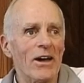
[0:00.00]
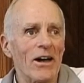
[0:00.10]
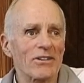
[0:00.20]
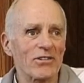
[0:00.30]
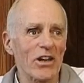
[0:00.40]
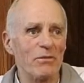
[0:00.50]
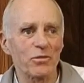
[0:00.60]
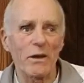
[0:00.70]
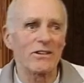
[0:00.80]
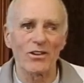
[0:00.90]
at the same
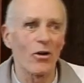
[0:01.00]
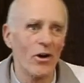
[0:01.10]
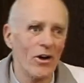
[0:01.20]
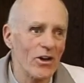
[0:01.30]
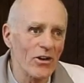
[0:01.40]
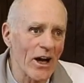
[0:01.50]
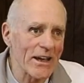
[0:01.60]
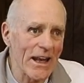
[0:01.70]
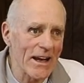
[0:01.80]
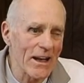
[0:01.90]
speed, so you're not
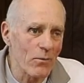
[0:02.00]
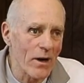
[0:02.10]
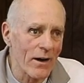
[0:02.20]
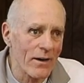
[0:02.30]
getting anywhere.